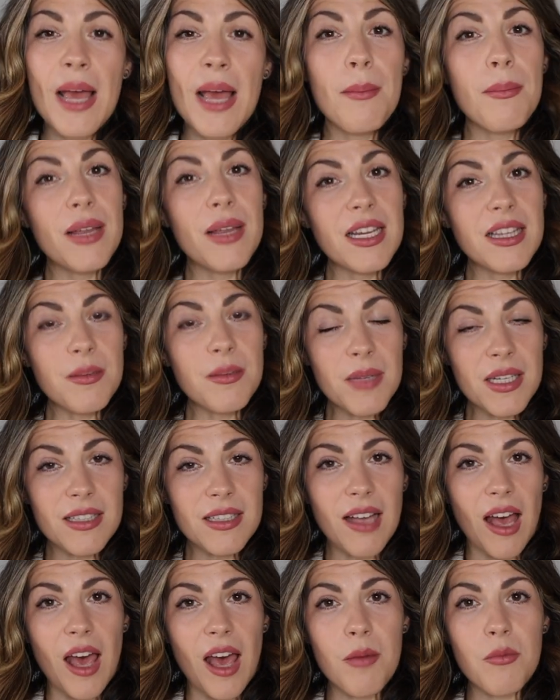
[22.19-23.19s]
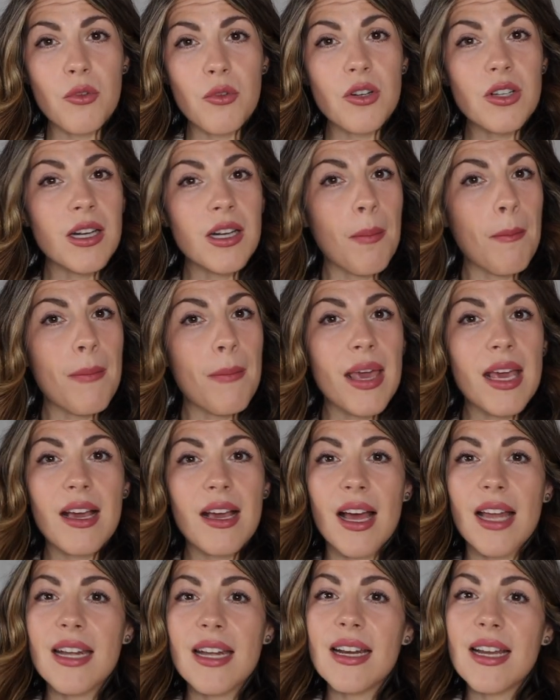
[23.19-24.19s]
But in the meantime, we're gonna make
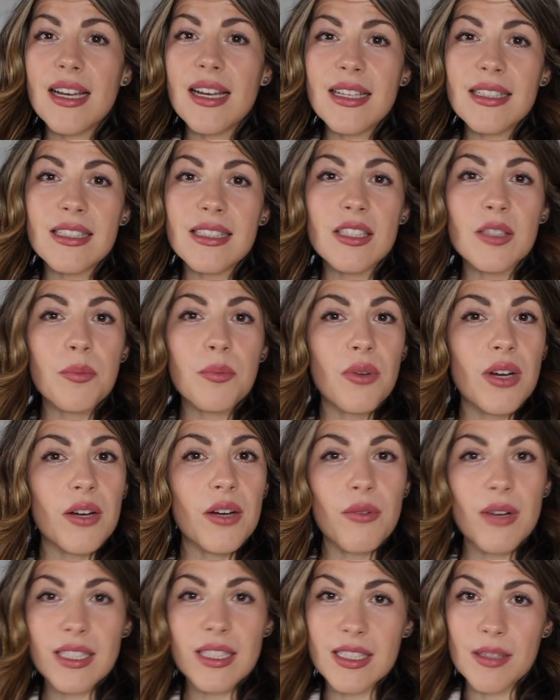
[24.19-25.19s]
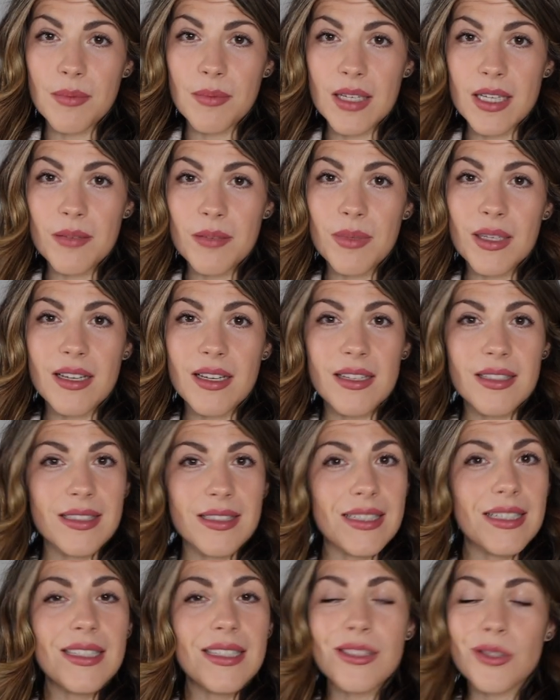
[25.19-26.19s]
a nice spring recipe because
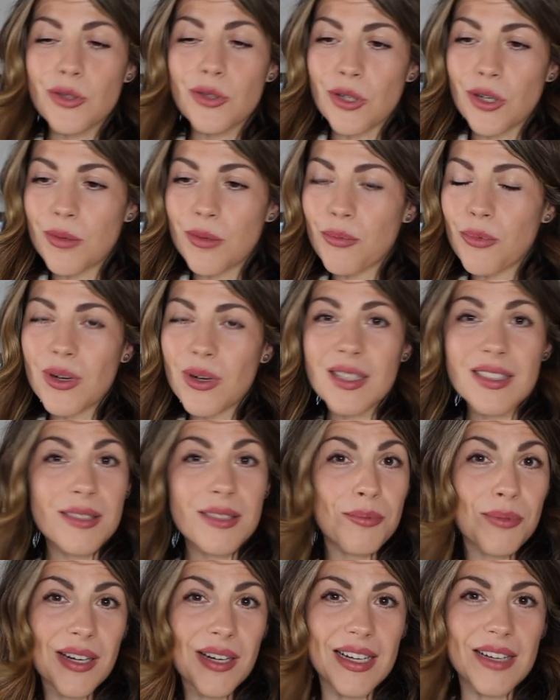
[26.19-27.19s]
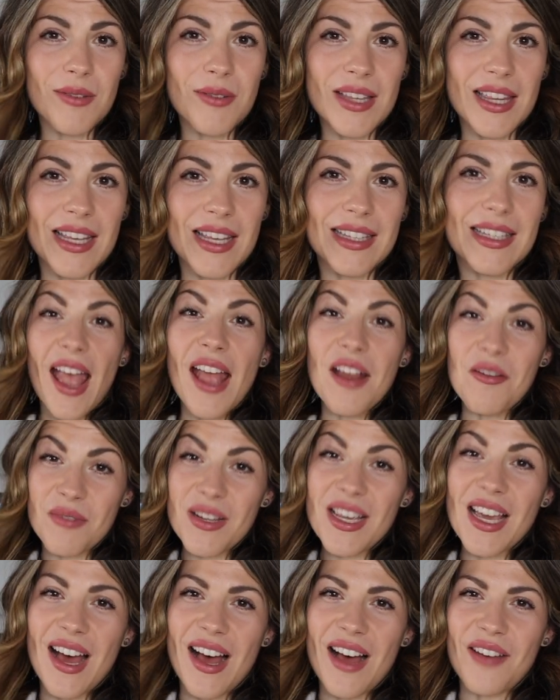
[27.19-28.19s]
Easter brings spring with it. And
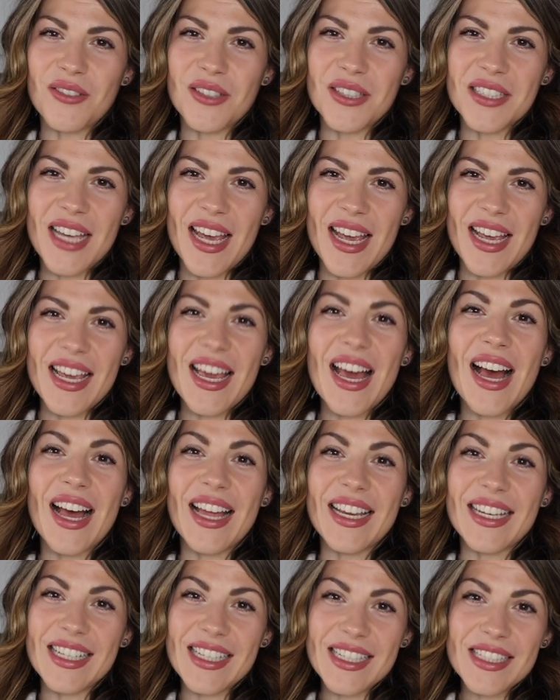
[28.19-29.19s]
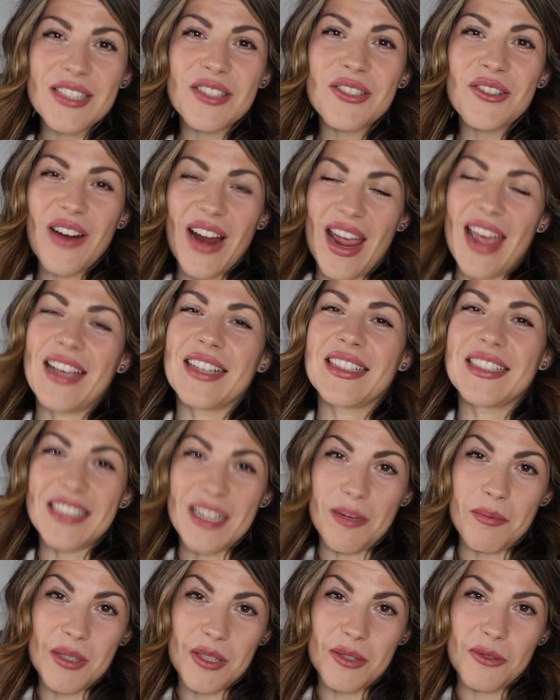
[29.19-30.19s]
we have today an Easter egg
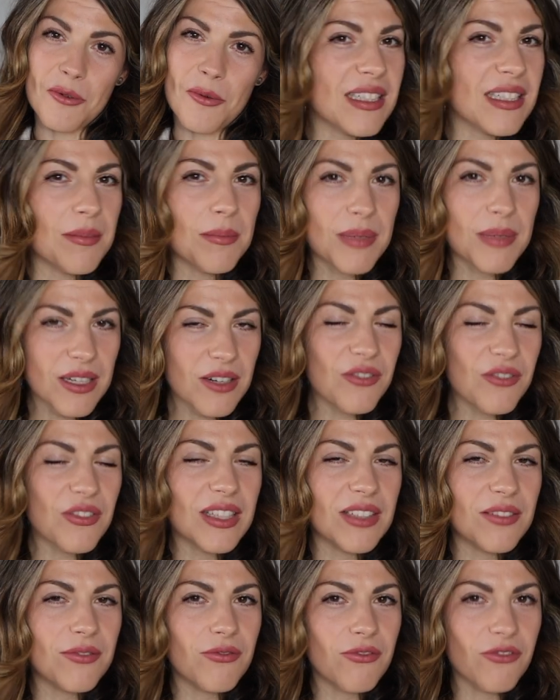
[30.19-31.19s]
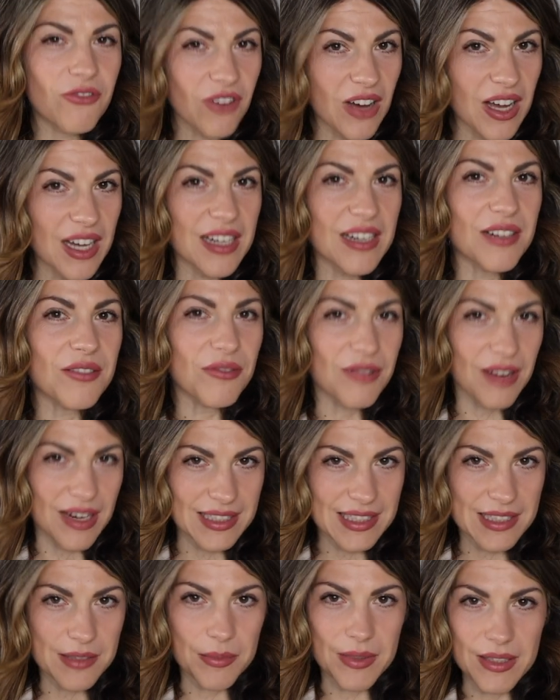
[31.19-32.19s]
tiramisu. It's a bit of a fun
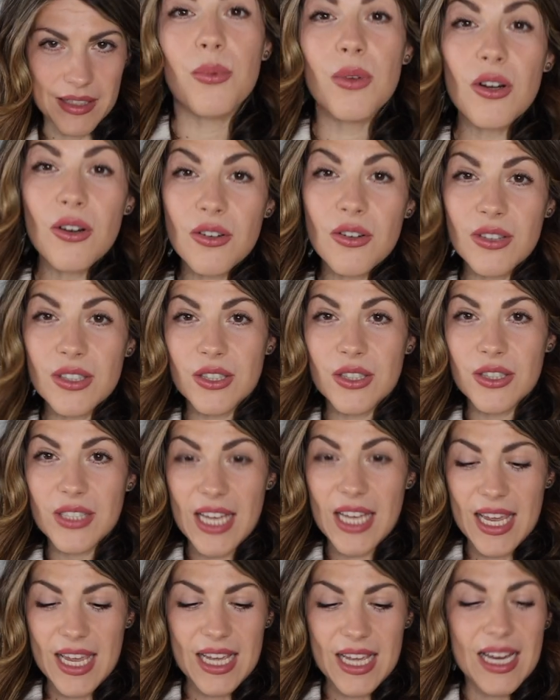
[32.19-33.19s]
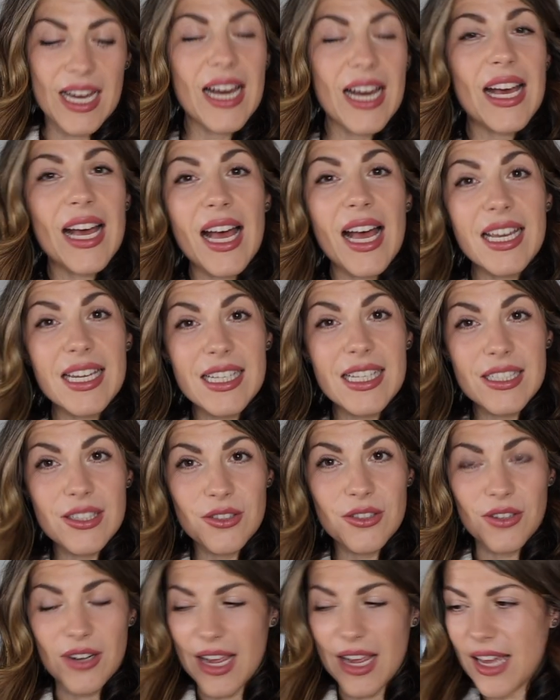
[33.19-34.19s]
recipe. We are going to take an
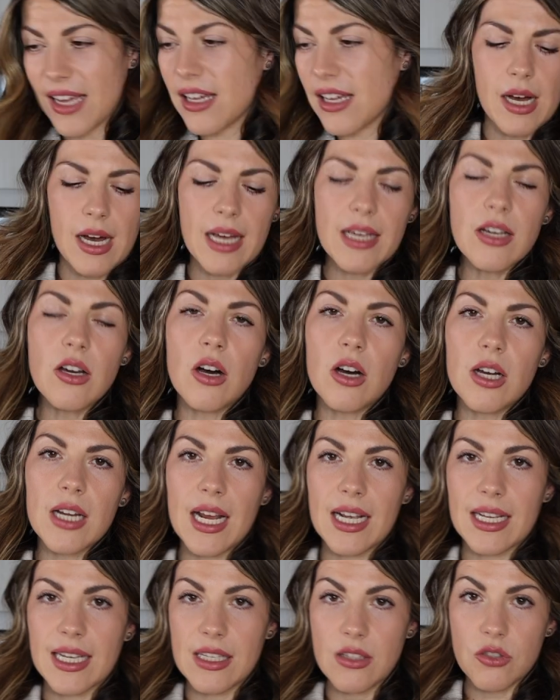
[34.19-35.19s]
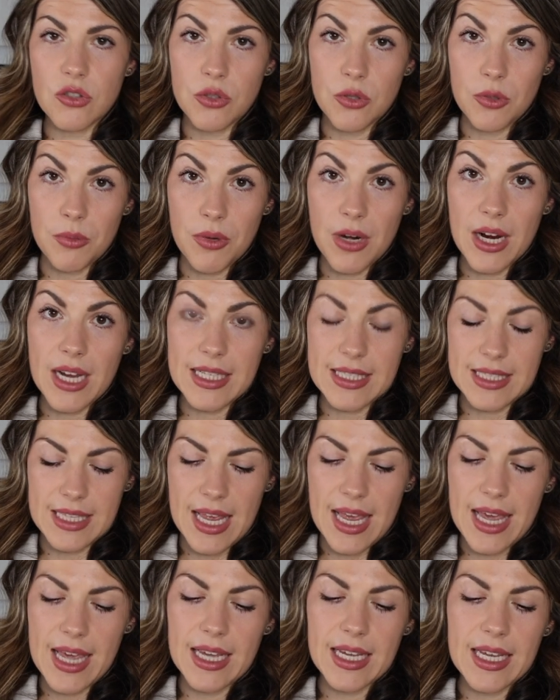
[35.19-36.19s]
Easter egg. I got a Kinder Surprise
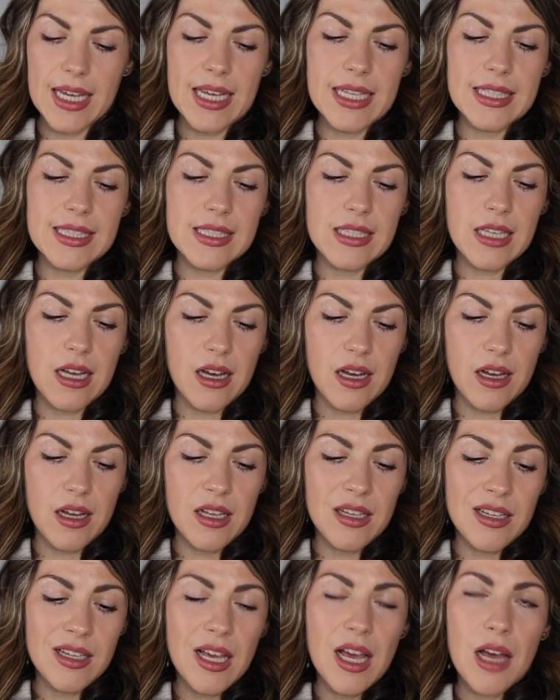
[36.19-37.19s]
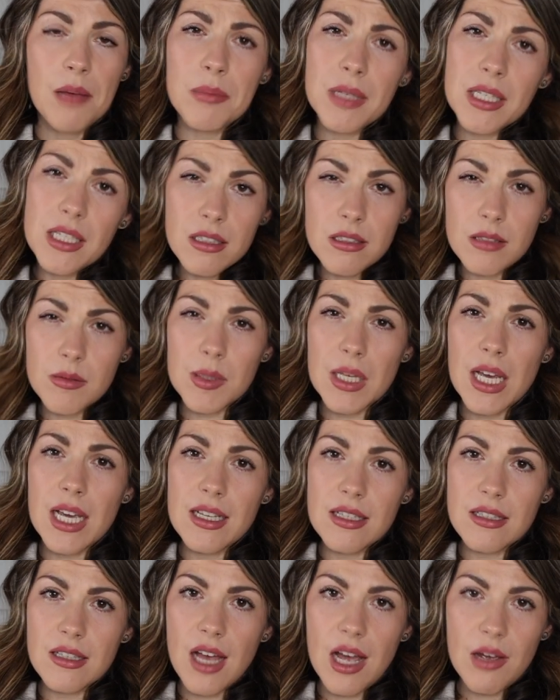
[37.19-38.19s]
egg. It's a medium
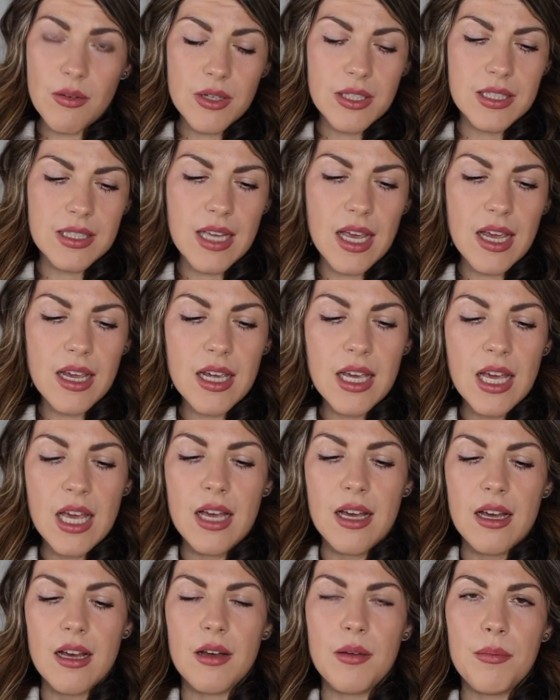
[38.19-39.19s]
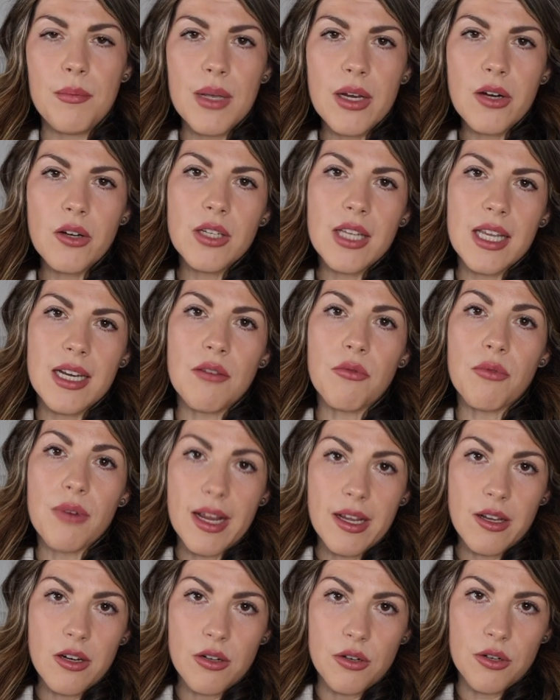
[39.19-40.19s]
size, I would say, bigger than a
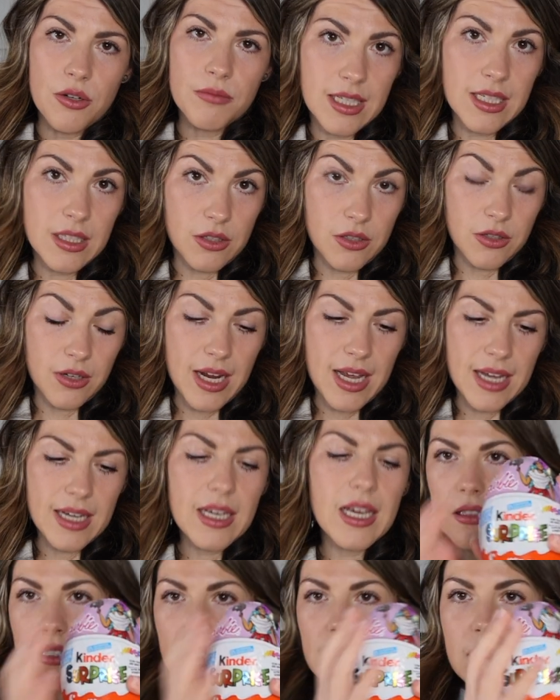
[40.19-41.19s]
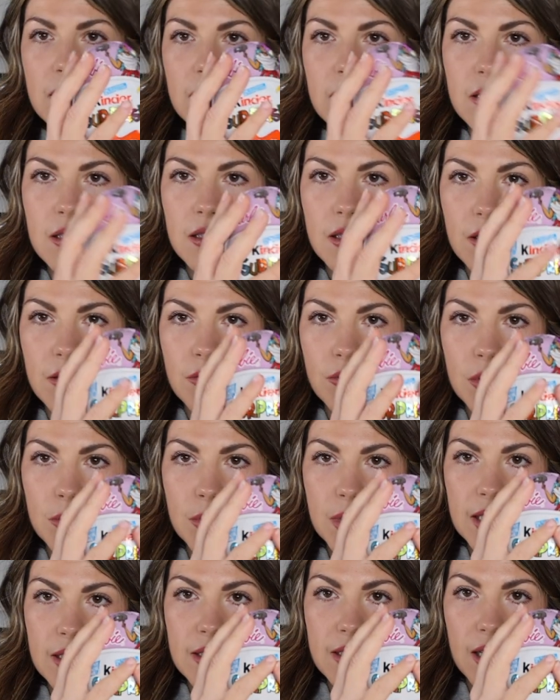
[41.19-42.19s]
regular Kinder egg. This would be
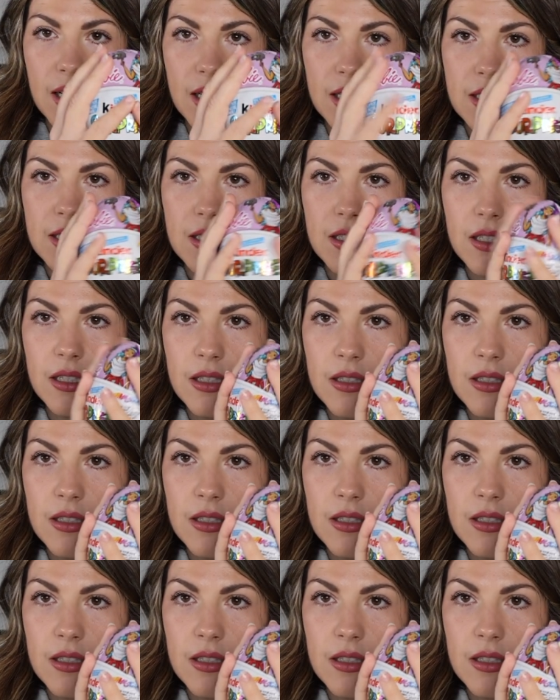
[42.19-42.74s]
the size.